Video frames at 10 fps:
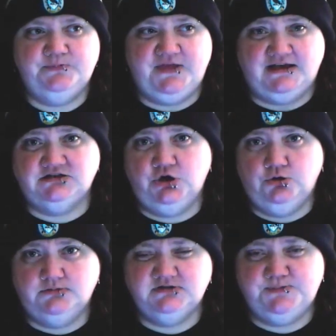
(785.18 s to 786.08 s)
that
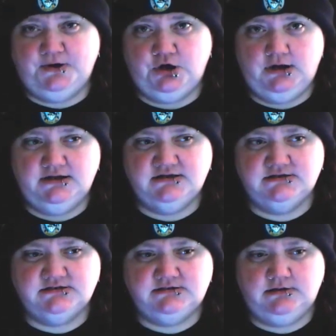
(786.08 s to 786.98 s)
totem spirit
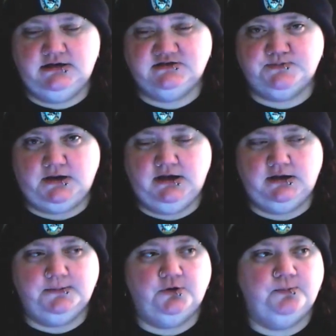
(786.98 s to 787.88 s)
as, as my
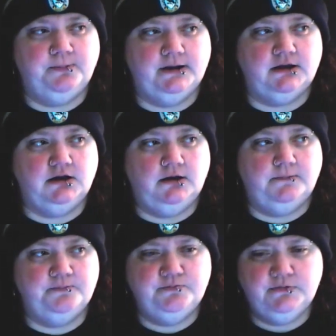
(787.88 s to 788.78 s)
animal. But um,